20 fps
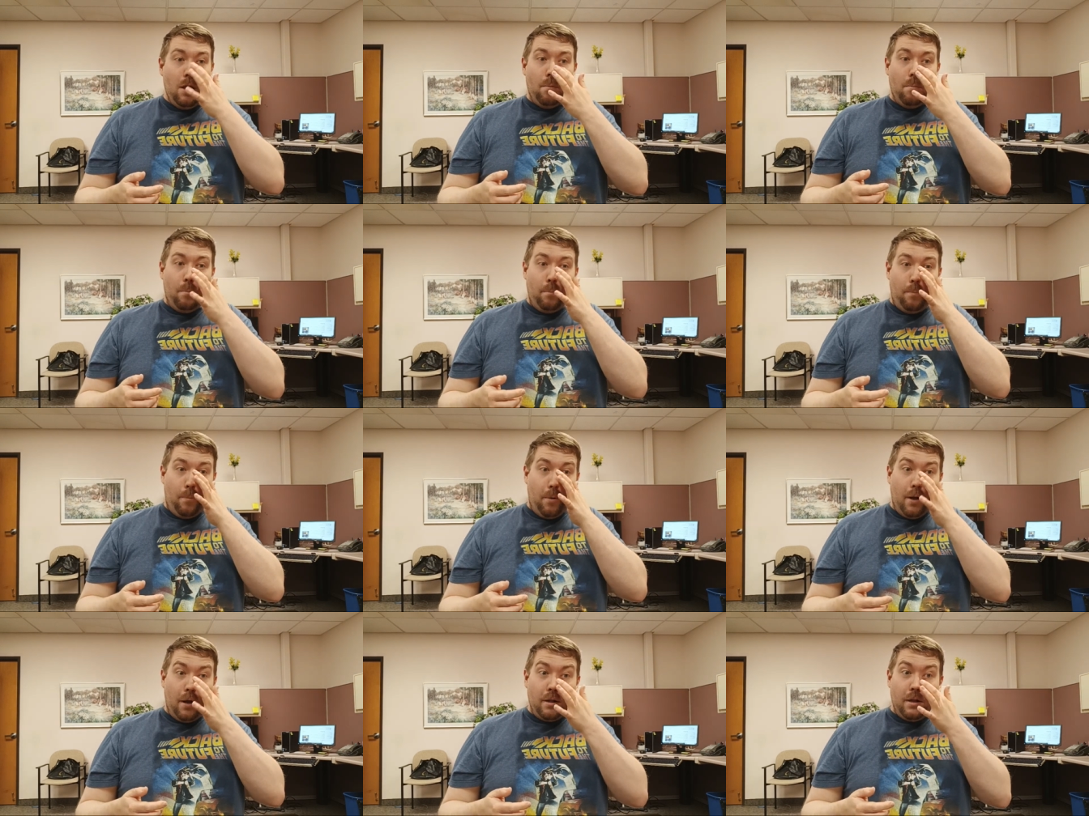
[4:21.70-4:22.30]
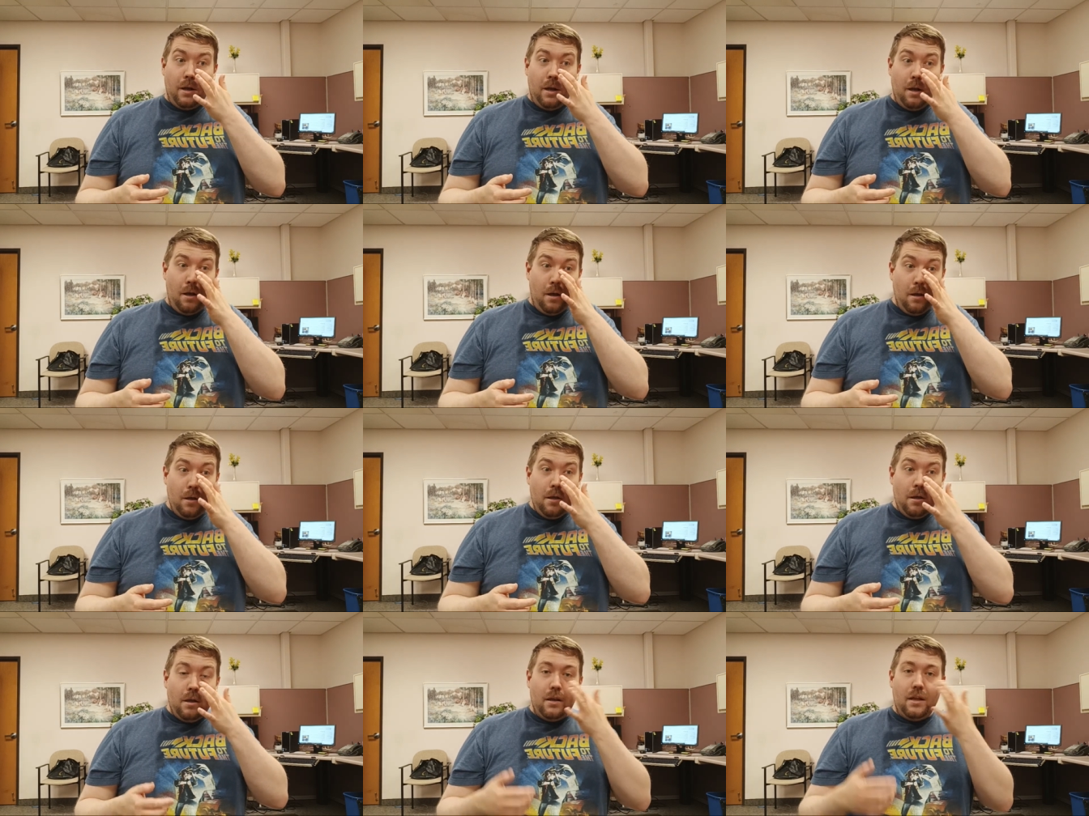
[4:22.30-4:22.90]
But uh,
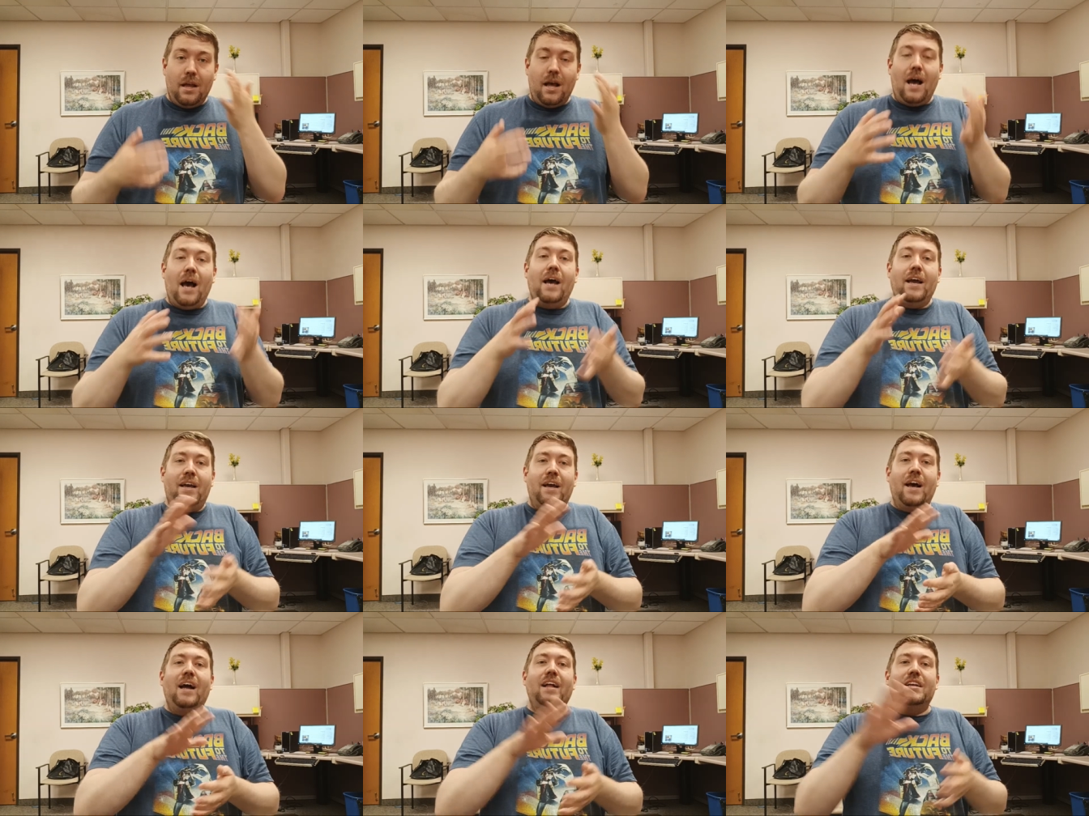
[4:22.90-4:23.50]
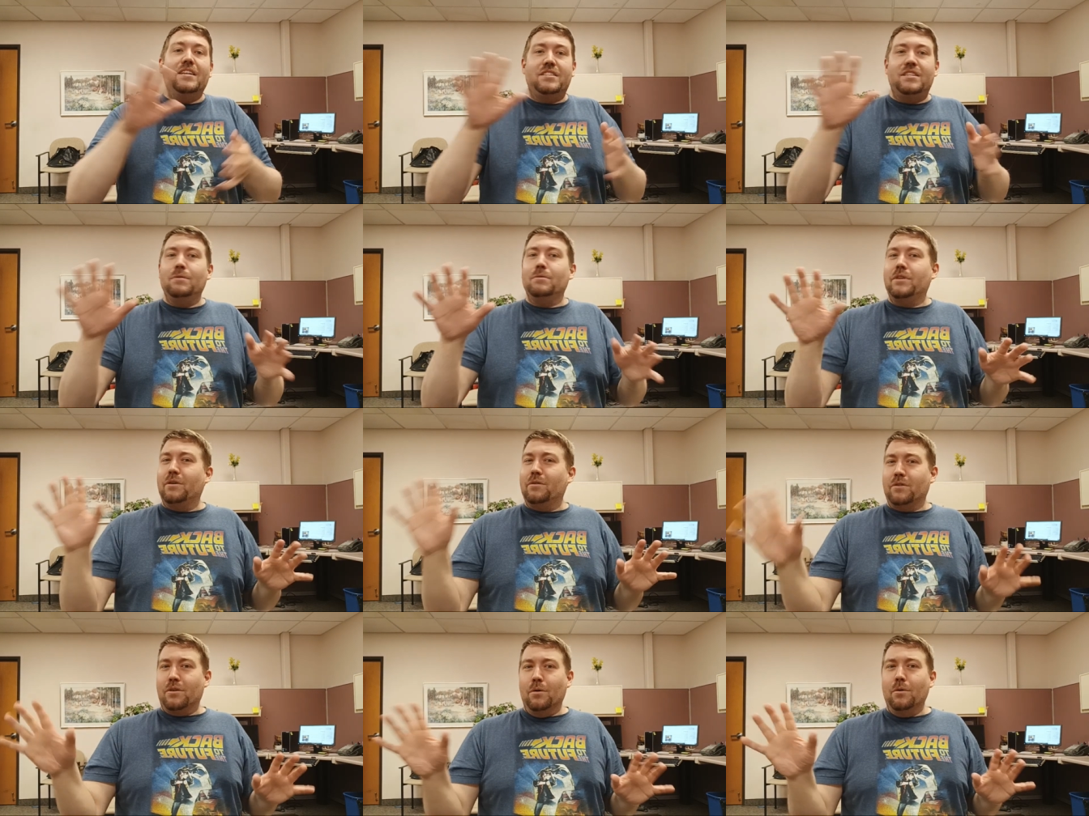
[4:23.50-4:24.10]
I kind of see where they
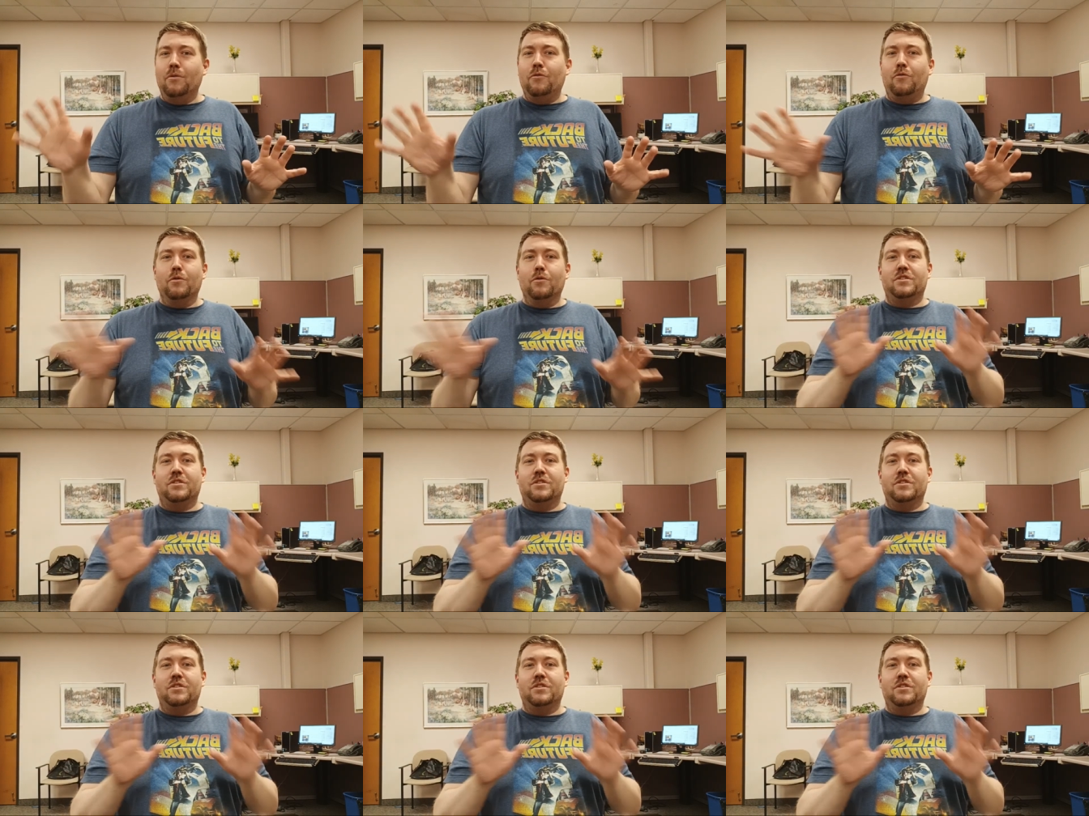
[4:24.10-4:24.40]
were going for it.